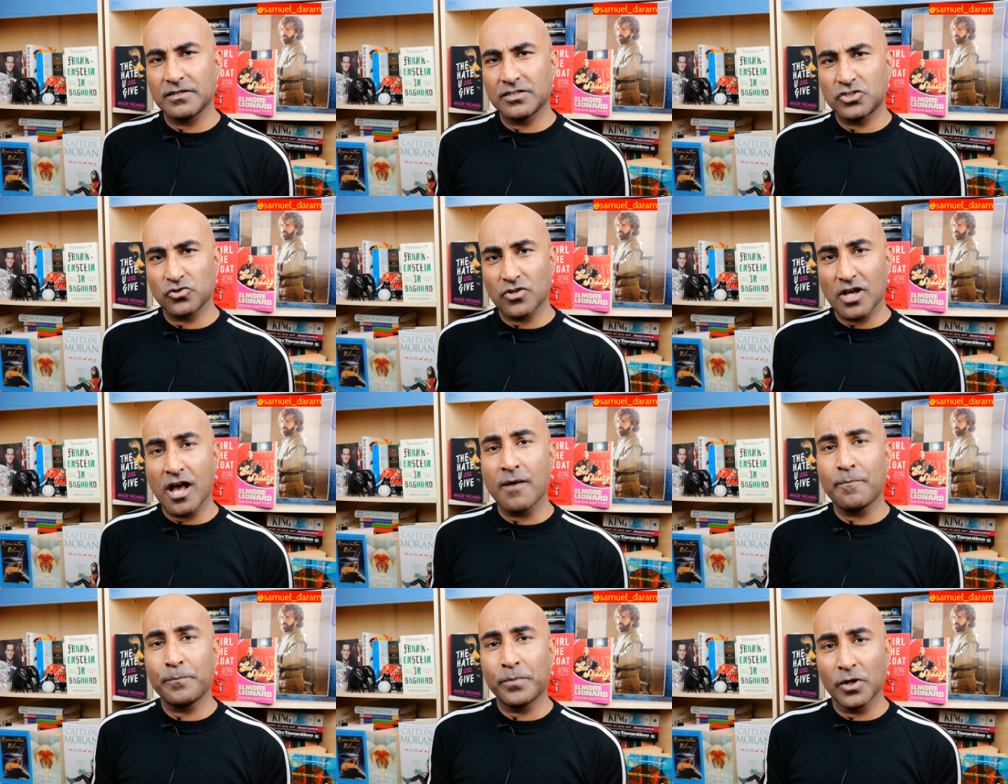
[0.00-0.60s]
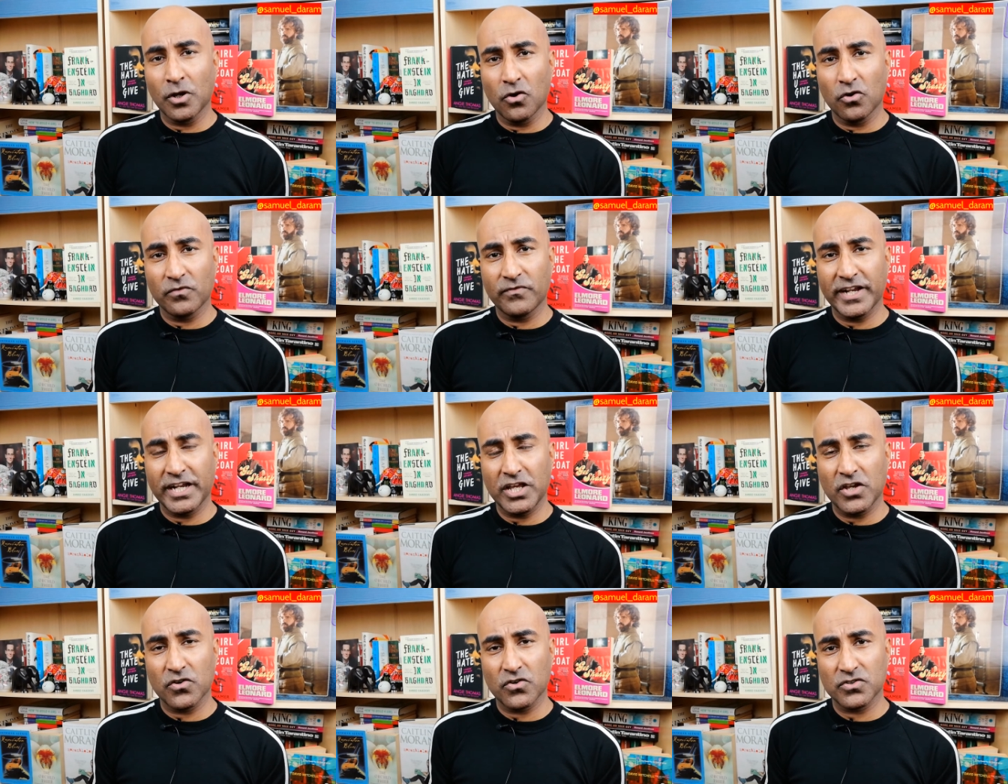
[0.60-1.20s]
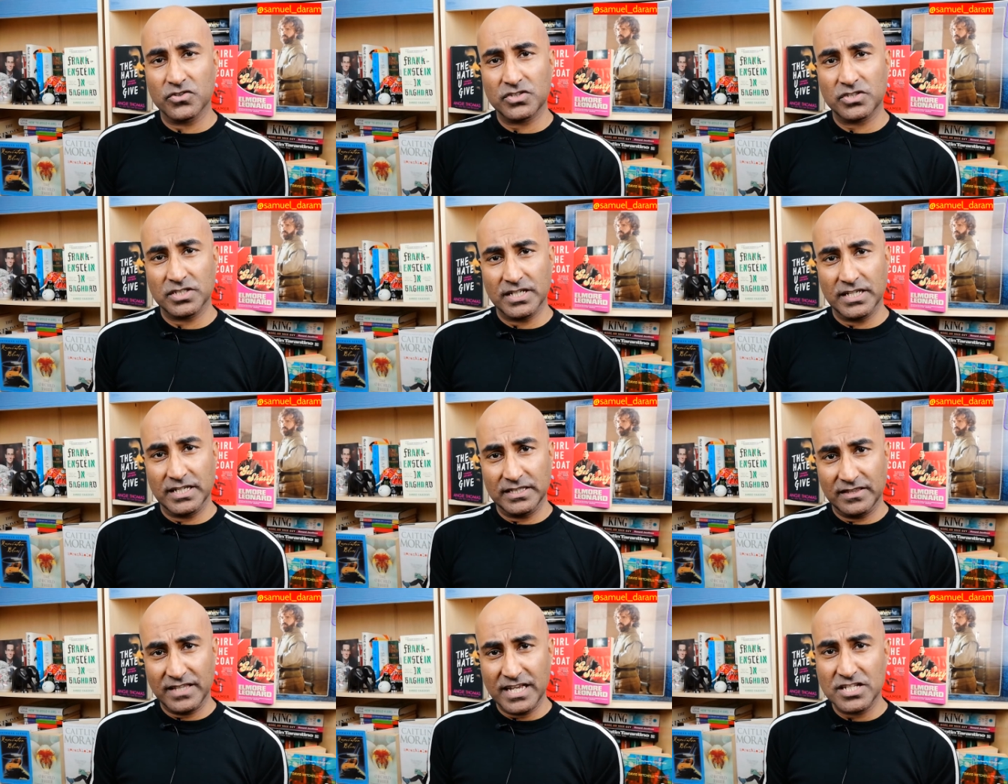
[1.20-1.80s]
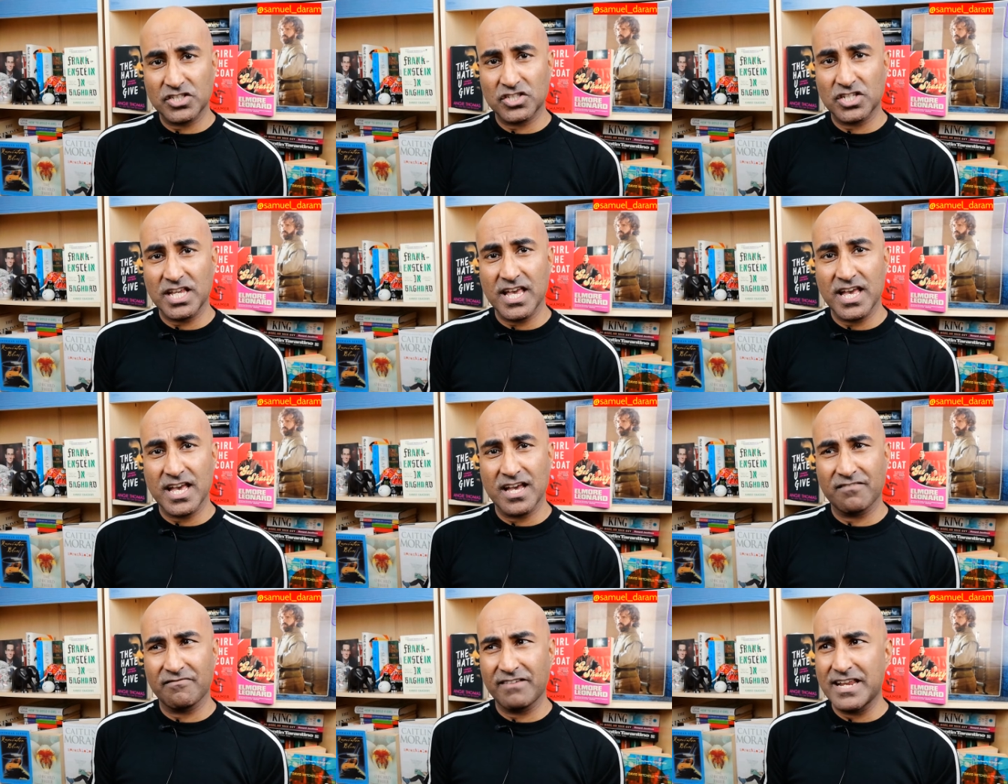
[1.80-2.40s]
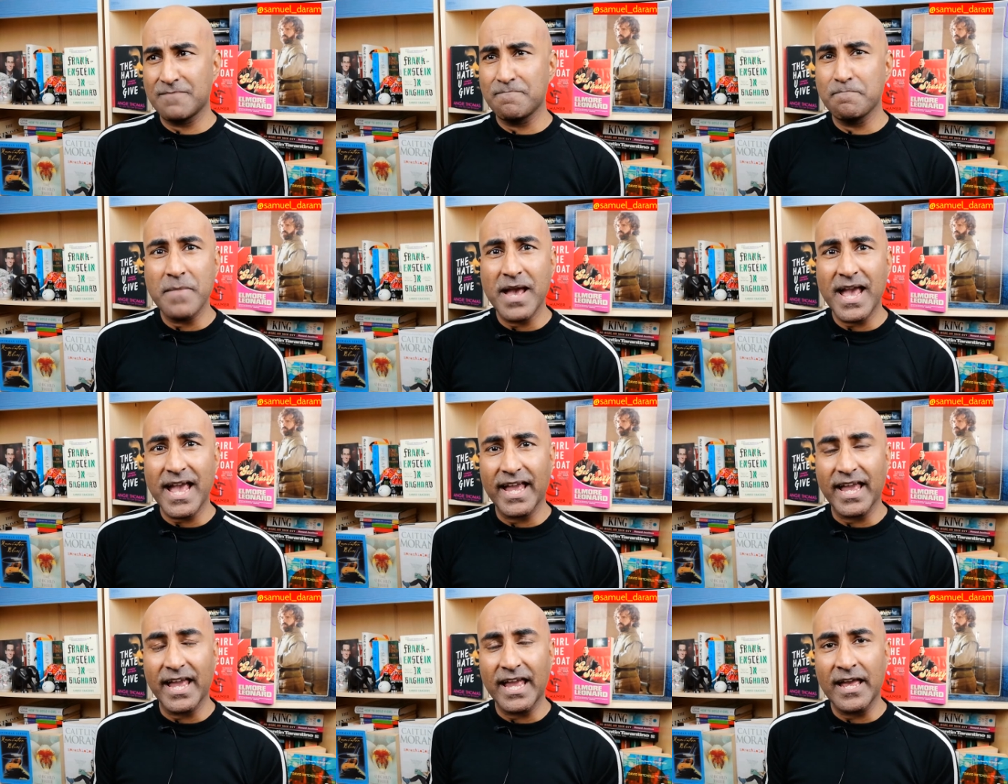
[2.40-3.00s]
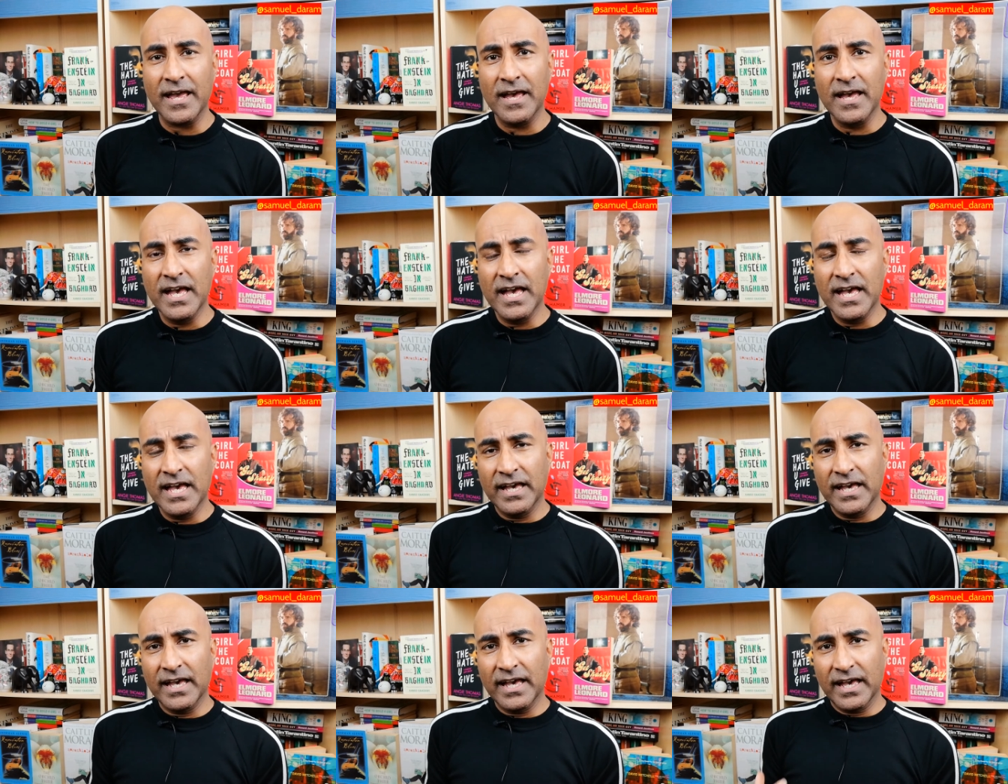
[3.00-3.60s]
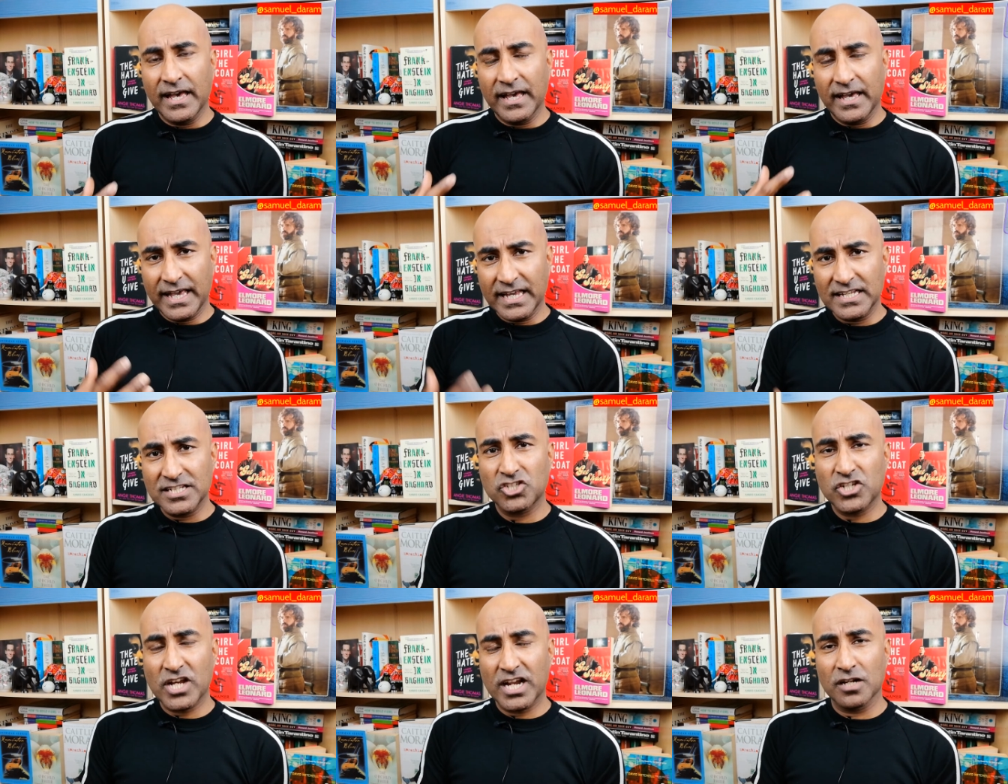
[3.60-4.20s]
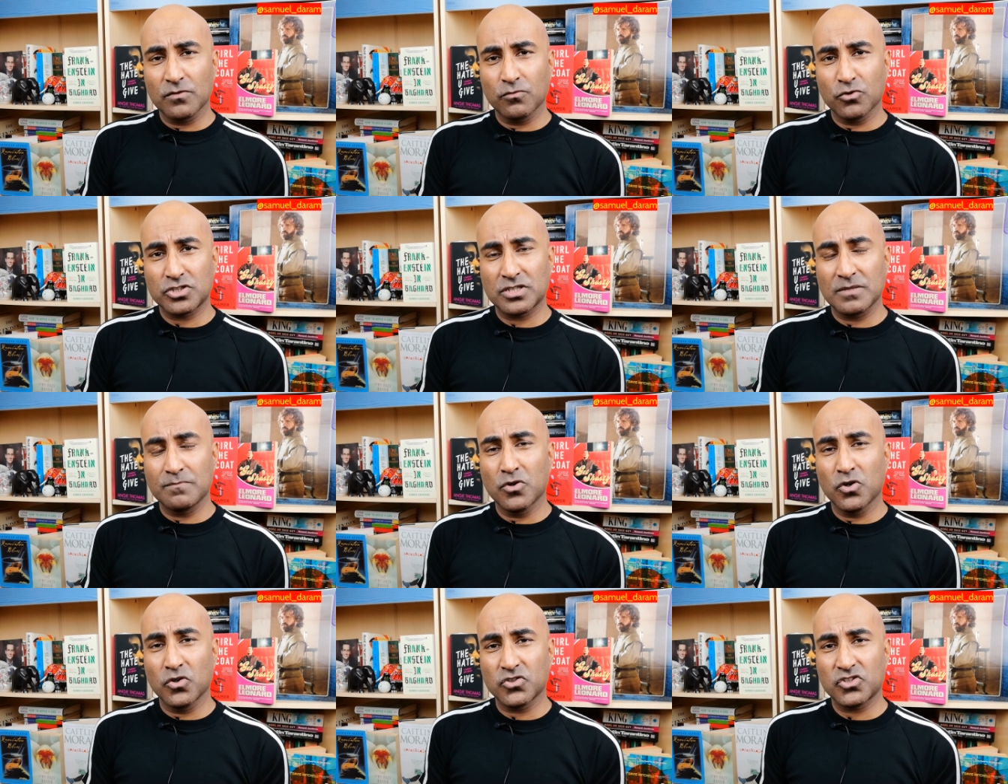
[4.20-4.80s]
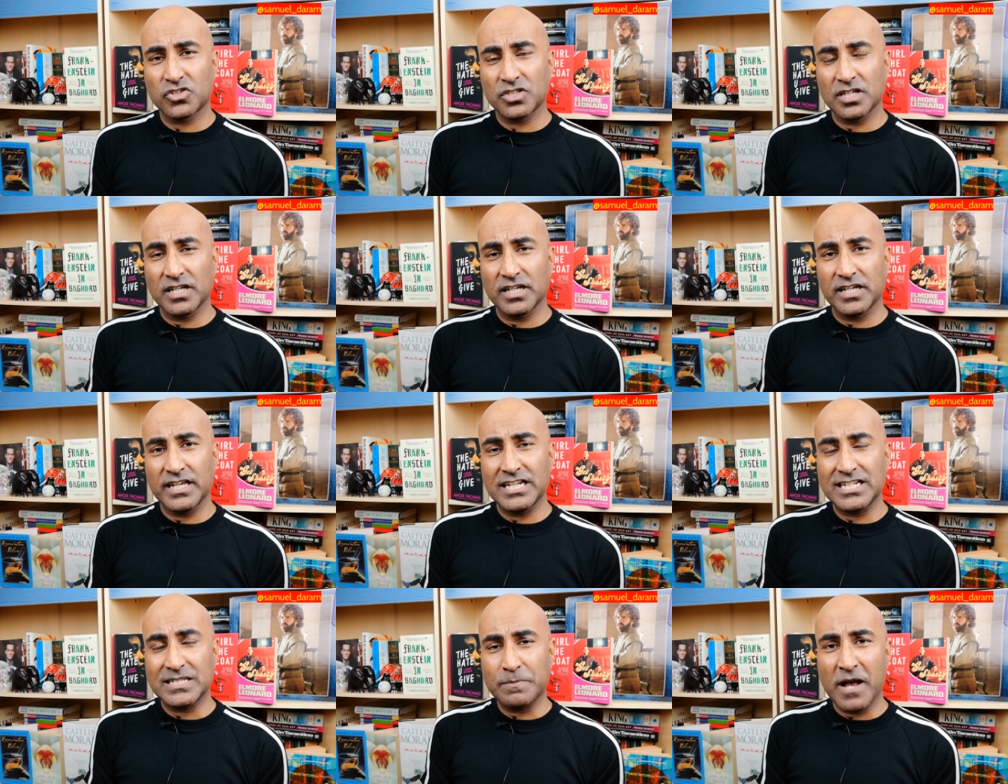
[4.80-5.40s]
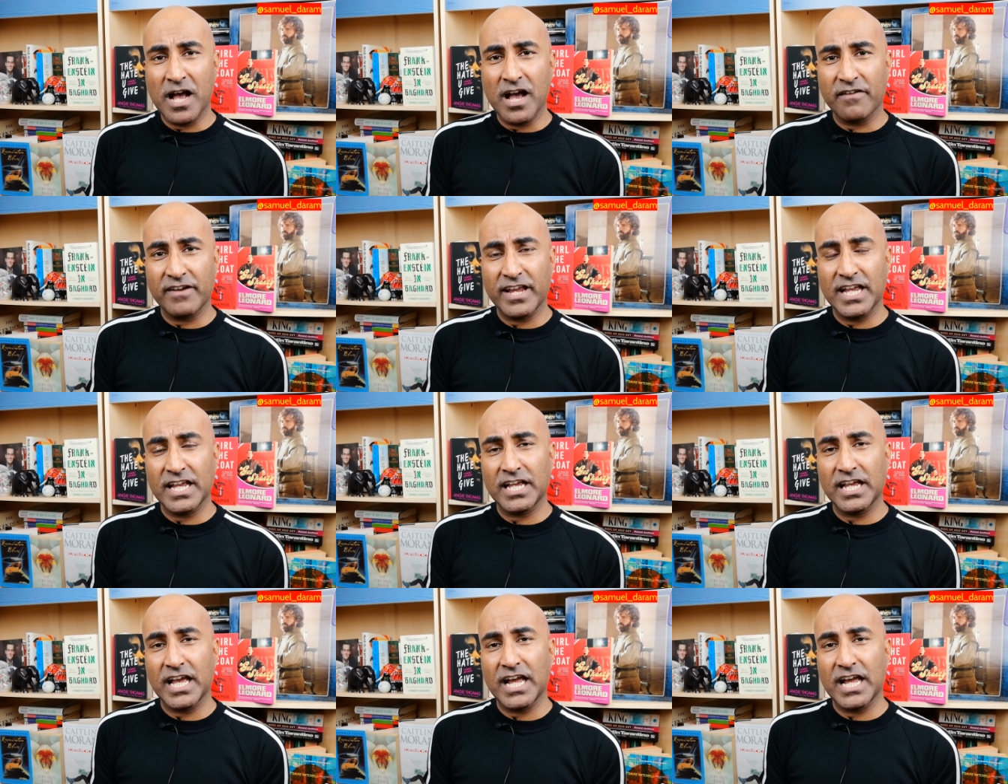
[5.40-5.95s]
to upload videos this year in May, his channel was the most inspiring